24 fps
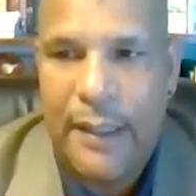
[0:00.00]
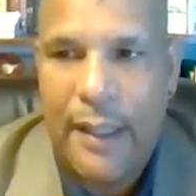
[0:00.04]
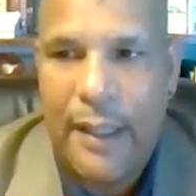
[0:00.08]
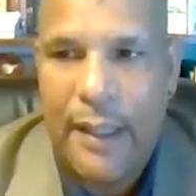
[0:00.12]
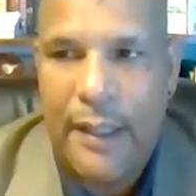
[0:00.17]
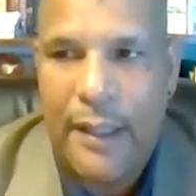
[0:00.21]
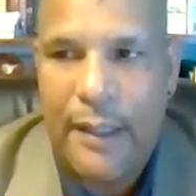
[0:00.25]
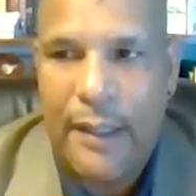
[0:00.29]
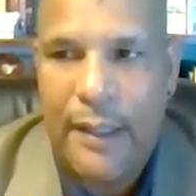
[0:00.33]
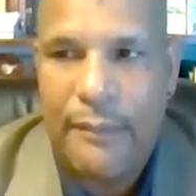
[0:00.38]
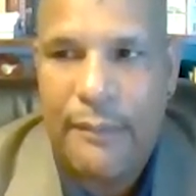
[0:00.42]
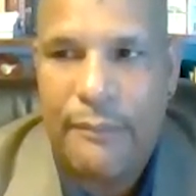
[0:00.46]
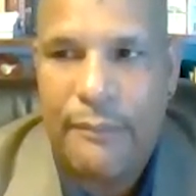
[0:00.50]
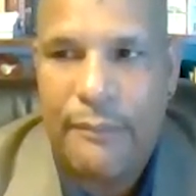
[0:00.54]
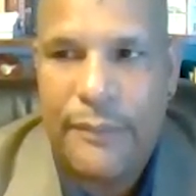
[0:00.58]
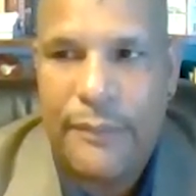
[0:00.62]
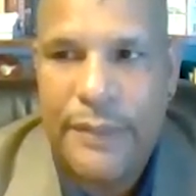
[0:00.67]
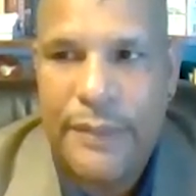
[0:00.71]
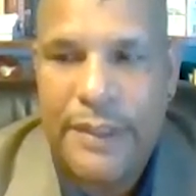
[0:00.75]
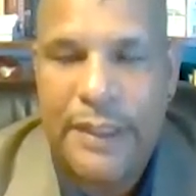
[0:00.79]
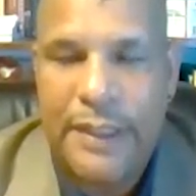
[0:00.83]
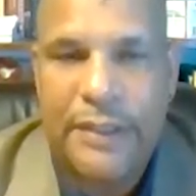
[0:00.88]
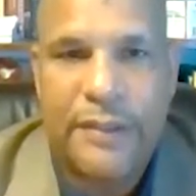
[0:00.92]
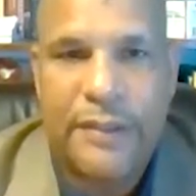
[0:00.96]
um,
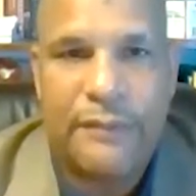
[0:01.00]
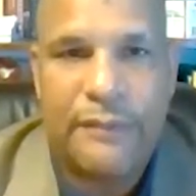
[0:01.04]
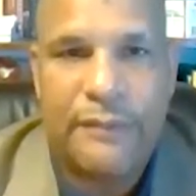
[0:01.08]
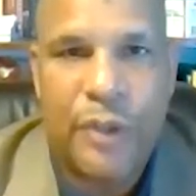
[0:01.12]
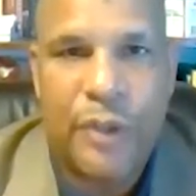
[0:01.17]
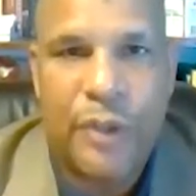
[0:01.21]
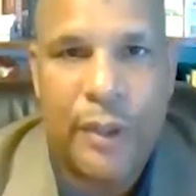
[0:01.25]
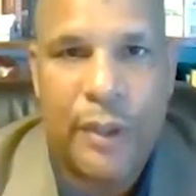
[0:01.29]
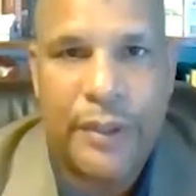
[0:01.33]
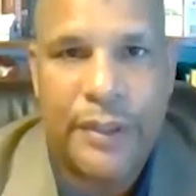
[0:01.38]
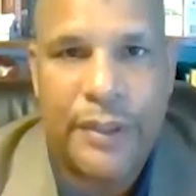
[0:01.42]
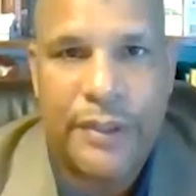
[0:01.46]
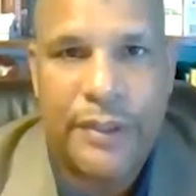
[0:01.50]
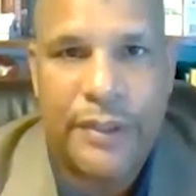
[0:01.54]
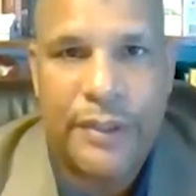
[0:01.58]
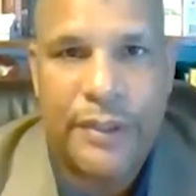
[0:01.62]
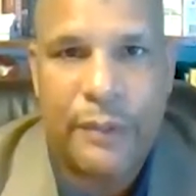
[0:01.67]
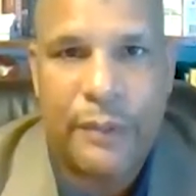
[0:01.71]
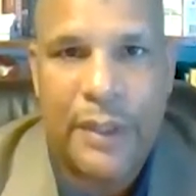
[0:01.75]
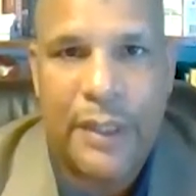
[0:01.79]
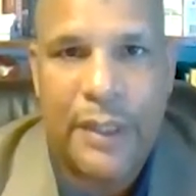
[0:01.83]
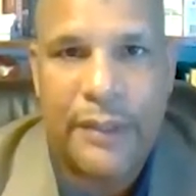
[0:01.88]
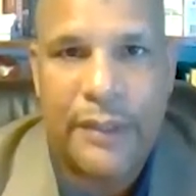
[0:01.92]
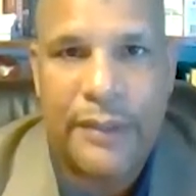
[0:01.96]
sense of darkness
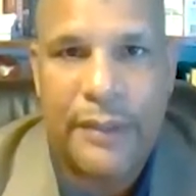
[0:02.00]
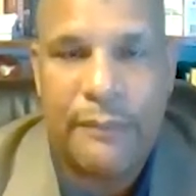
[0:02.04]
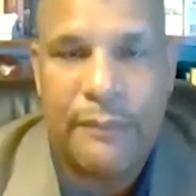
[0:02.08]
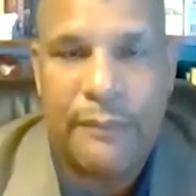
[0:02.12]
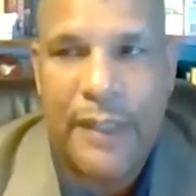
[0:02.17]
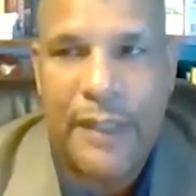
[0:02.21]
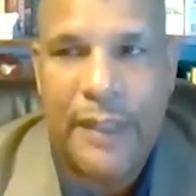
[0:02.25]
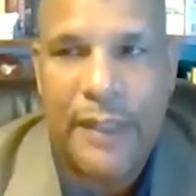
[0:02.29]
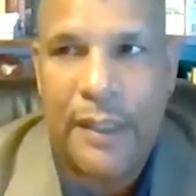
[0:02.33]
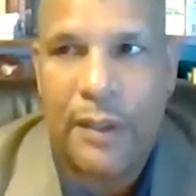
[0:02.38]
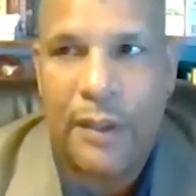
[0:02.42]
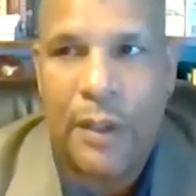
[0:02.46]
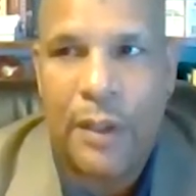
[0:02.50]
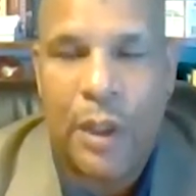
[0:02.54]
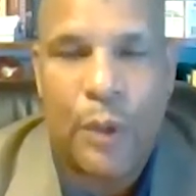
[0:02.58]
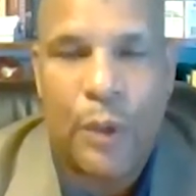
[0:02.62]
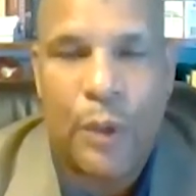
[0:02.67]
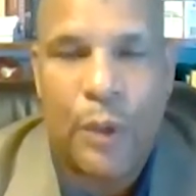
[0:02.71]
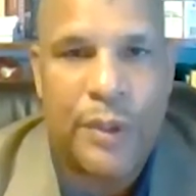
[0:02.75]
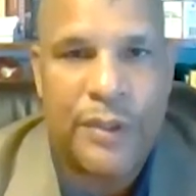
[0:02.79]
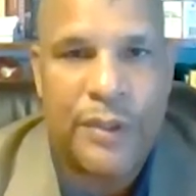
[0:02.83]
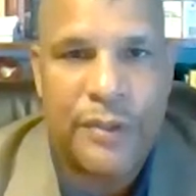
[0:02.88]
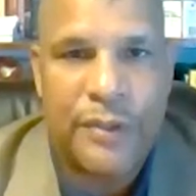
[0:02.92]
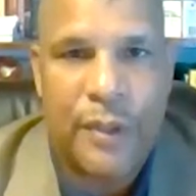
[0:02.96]
around them that
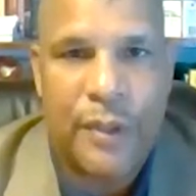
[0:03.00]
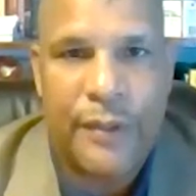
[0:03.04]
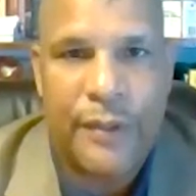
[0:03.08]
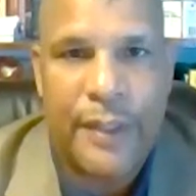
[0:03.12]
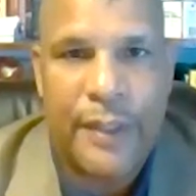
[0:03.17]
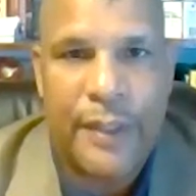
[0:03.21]
alone is all